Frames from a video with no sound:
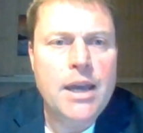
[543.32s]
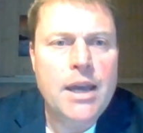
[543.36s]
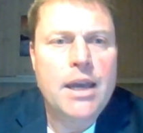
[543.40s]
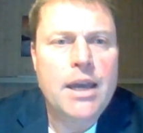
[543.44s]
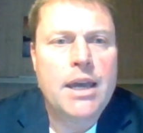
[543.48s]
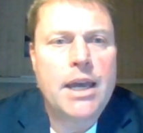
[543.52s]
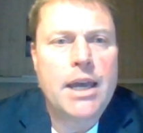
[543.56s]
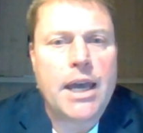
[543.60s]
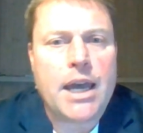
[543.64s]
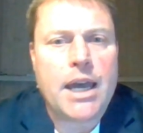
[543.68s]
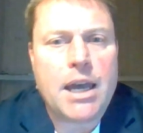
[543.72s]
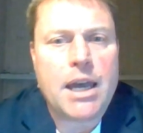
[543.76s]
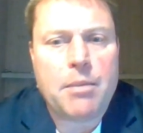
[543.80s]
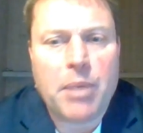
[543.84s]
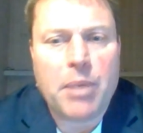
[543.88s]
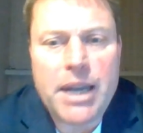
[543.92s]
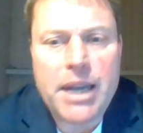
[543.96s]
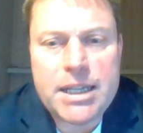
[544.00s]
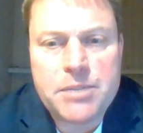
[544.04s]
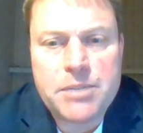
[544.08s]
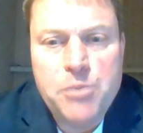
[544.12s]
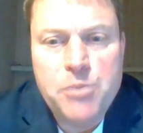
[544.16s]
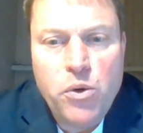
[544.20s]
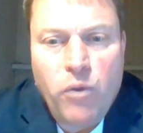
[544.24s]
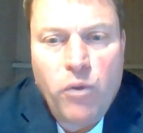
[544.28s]
But
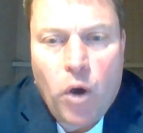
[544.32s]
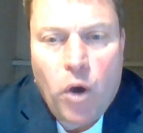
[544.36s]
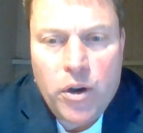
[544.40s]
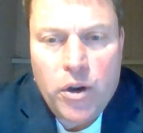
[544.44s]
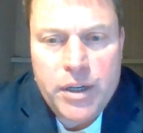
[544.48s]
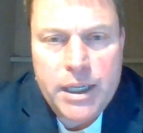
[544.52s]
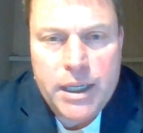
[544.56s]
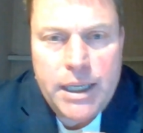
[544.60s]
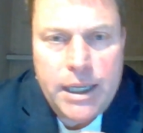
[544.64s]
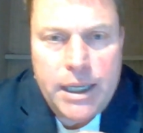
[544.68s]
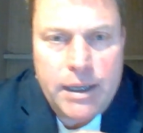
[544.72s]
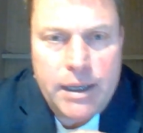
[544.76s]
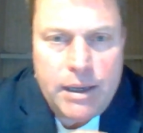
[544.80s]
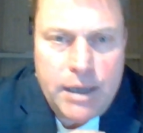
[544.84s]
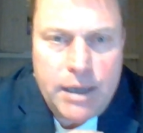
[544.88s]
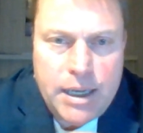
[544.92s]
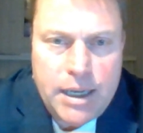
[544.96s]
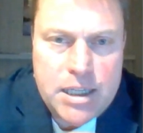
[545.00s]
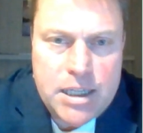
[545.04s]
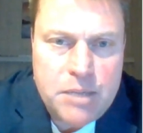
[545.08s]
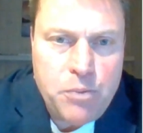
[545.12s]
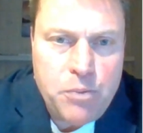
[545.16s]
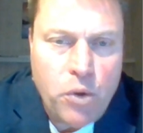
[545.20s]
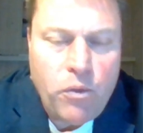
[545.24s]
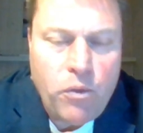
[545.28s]
let's move on.
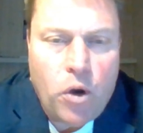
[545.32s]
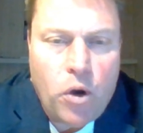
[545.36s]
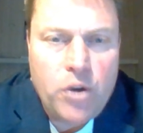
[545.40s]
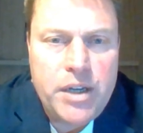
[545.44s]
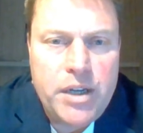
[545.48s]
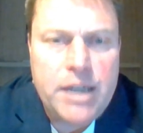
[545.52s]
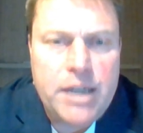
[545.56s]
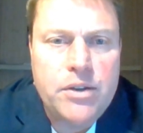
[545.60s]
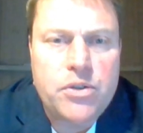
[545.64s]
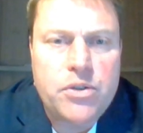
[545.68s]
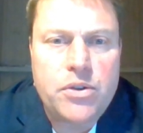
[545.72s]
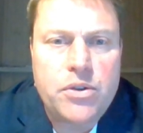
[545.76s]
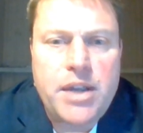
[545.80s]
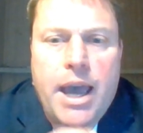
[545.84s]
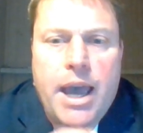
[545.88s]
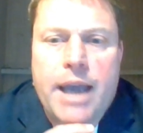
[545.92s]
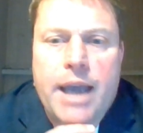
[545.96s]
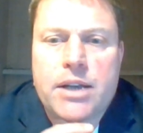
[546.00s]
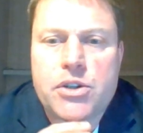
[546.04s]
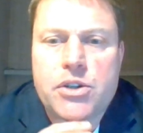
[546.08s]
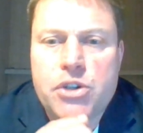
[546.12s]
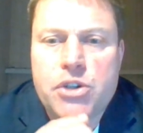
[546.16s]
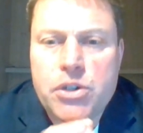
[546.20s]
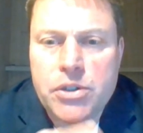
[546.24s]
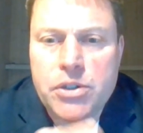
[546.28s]
Let's move on into the
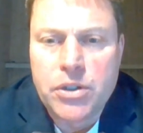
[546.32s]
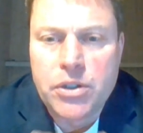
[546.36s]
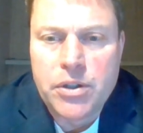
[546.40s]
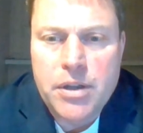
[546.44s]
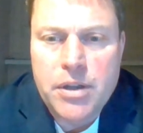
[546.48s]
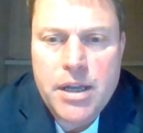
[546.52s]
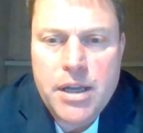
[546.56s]
actual